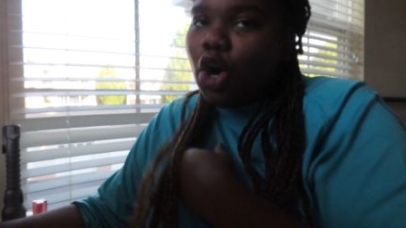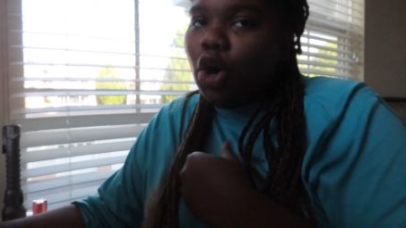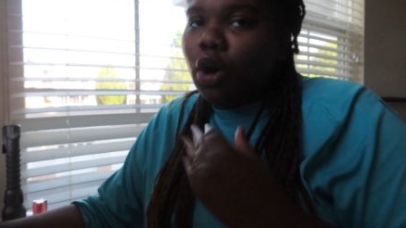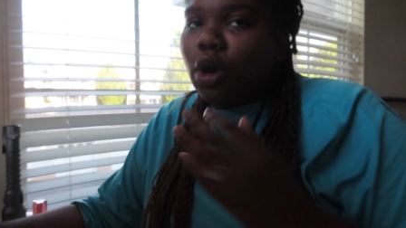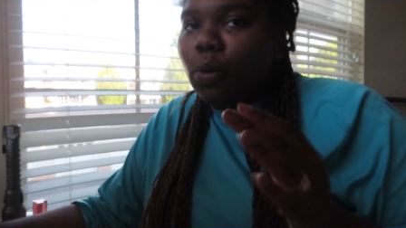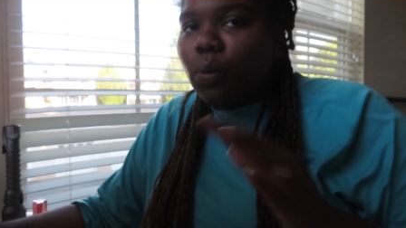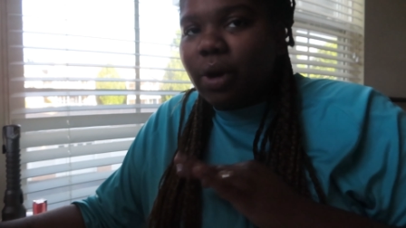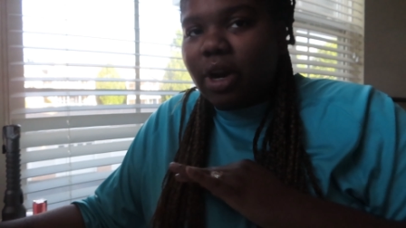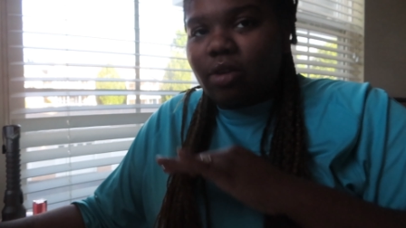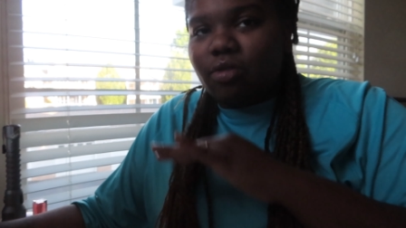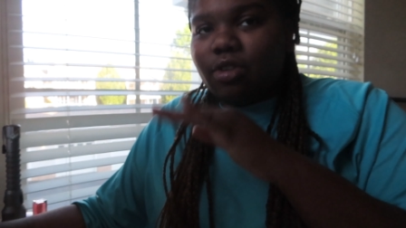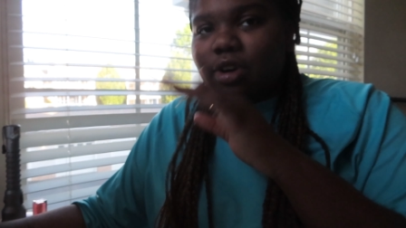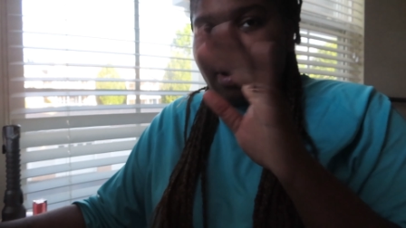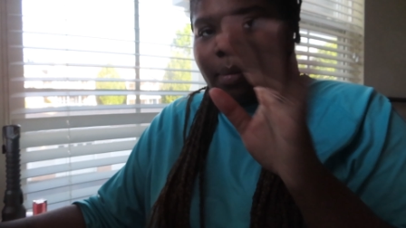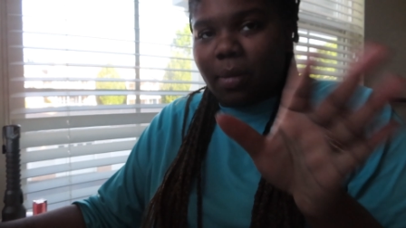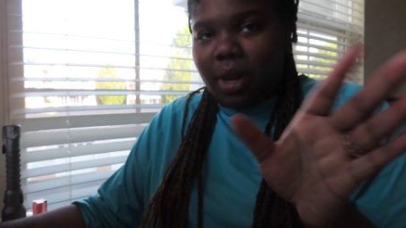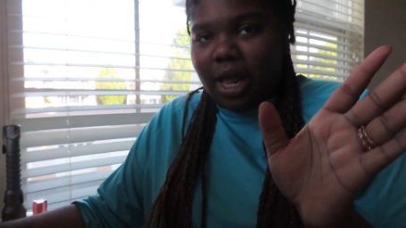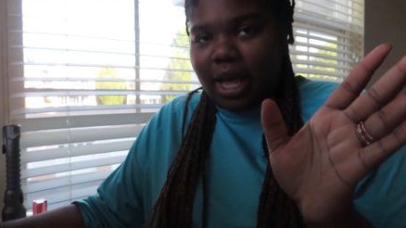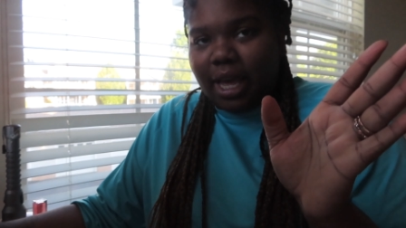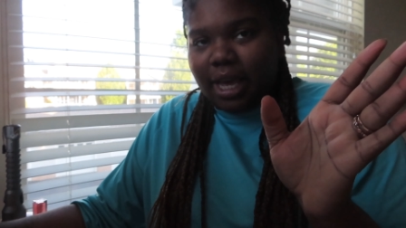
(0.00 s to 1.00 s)
or whenever
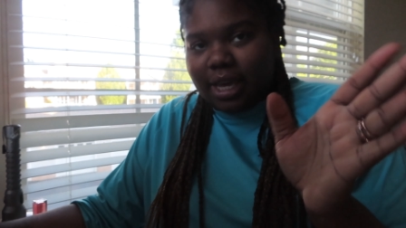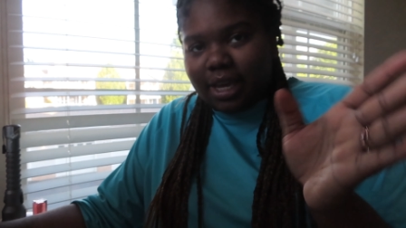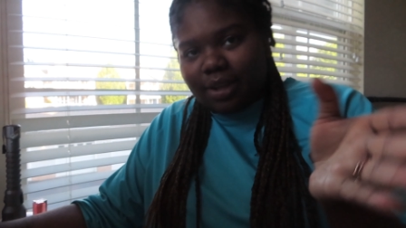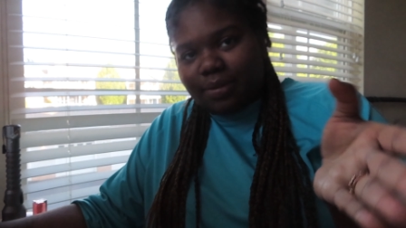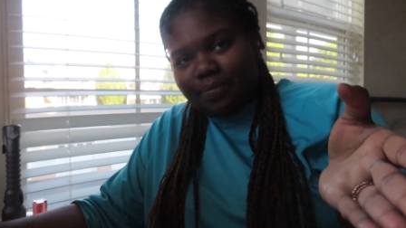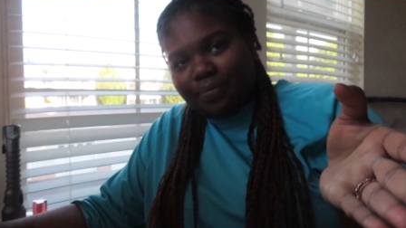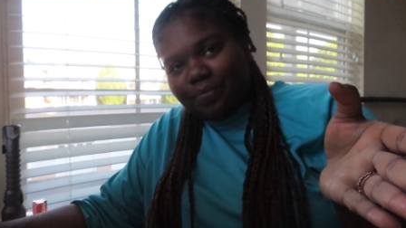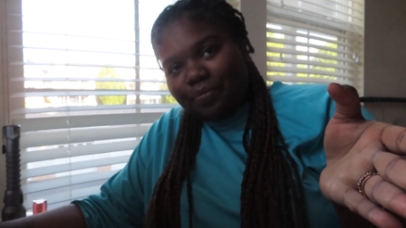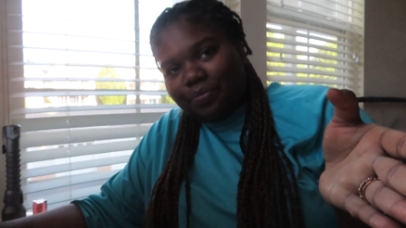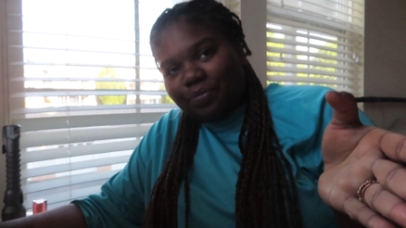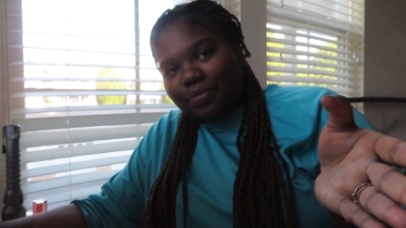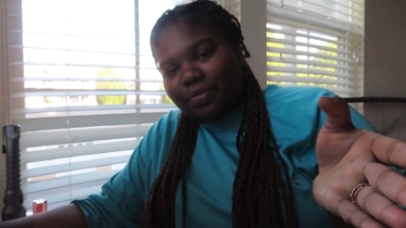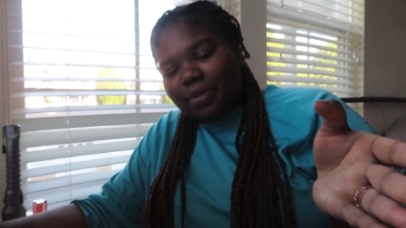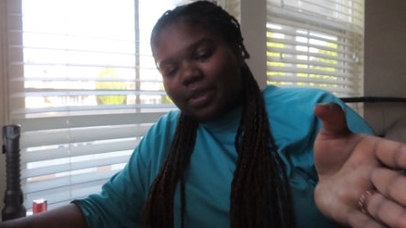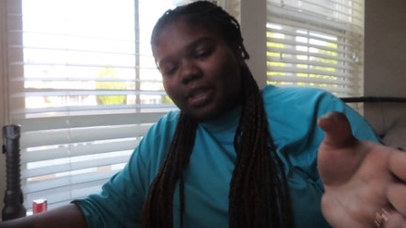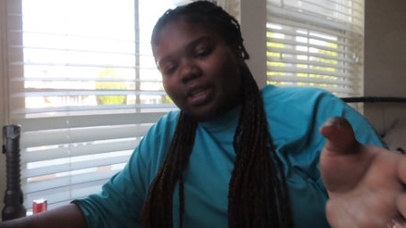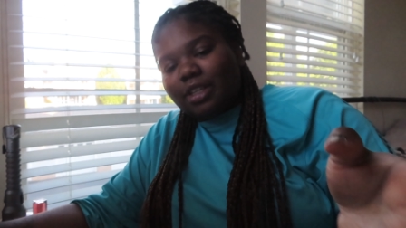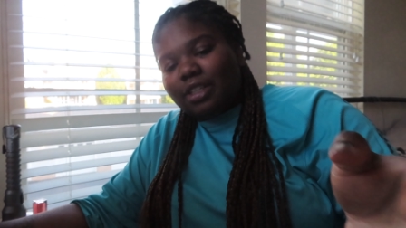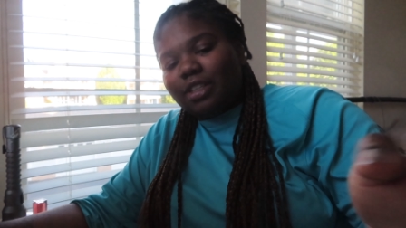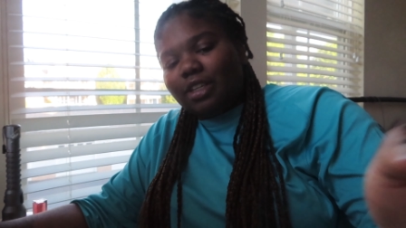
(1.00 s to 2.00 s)
I'm like
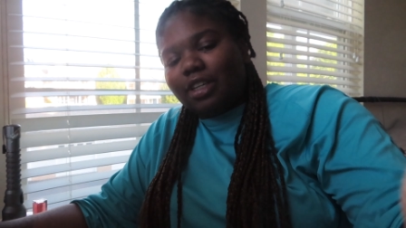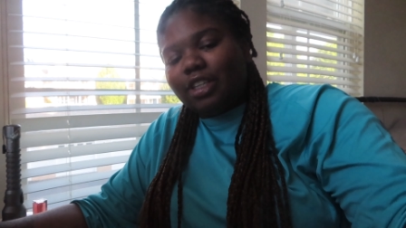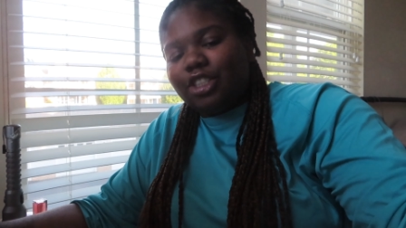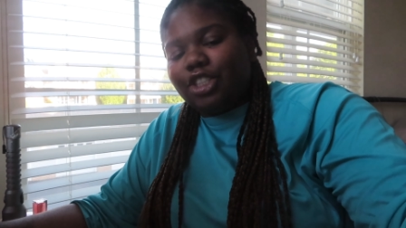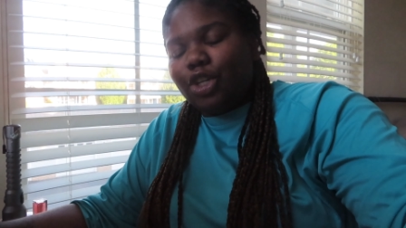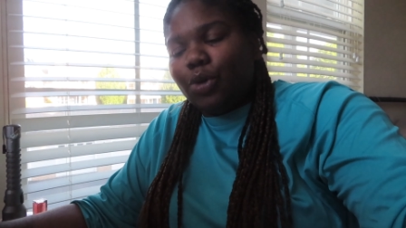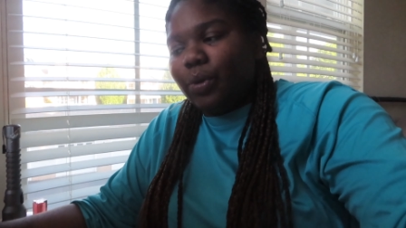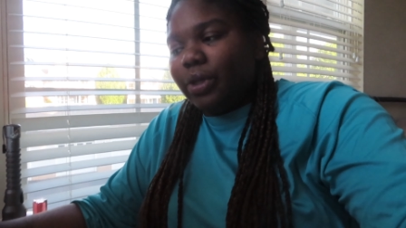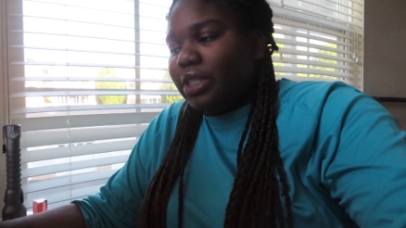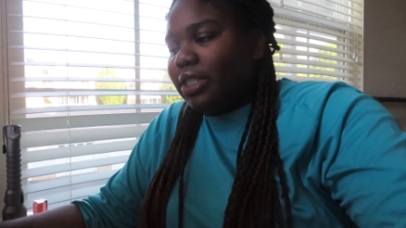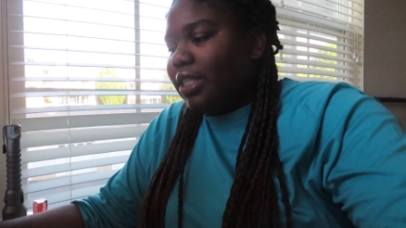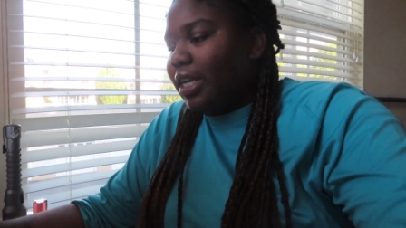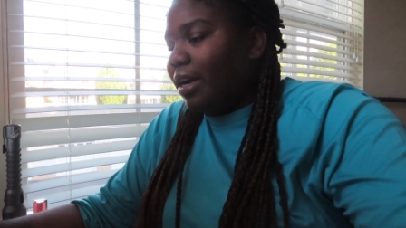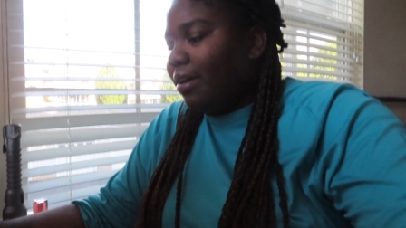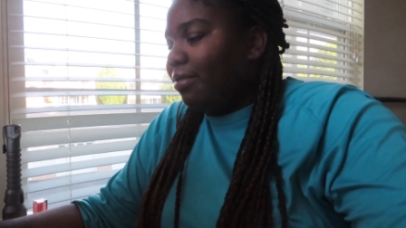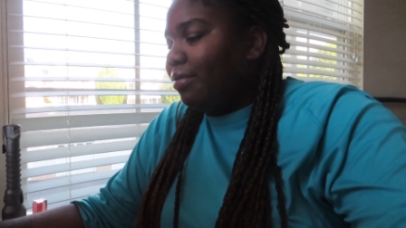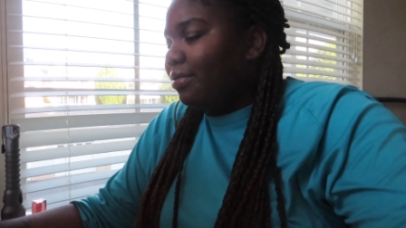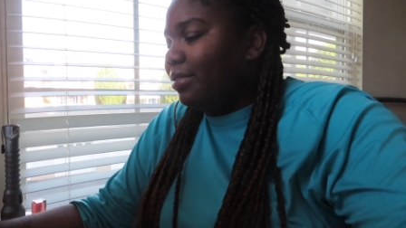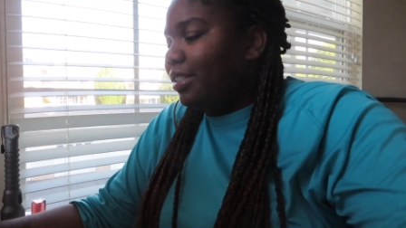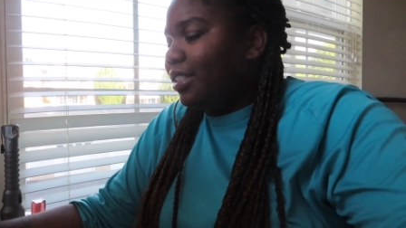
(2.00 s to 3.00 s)
doing
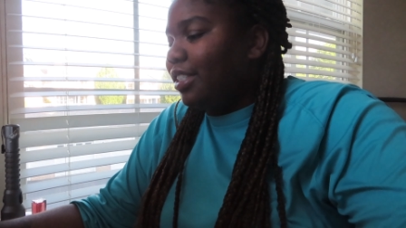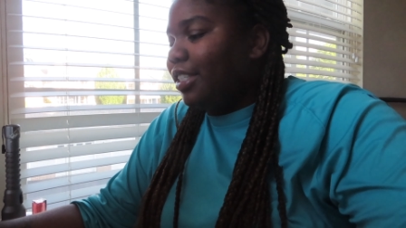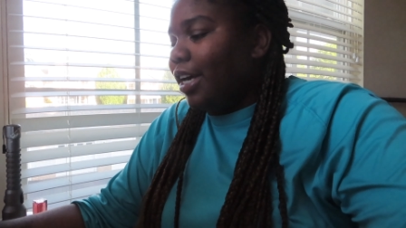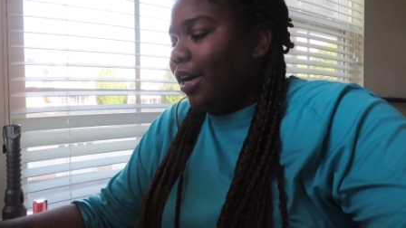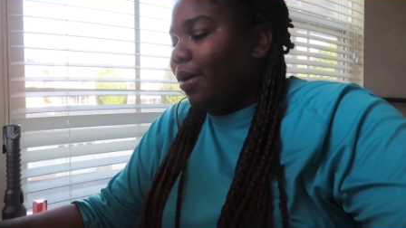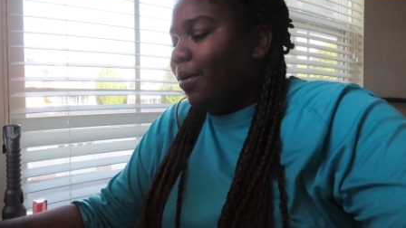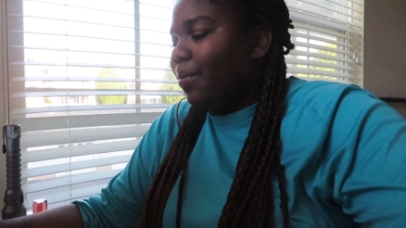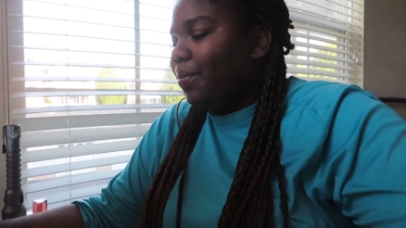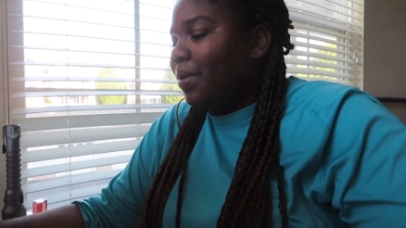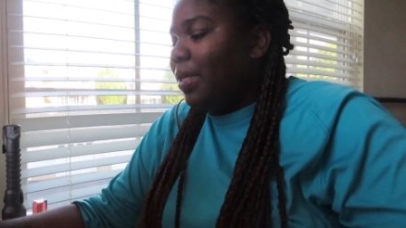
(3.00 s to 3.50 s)
stuff. So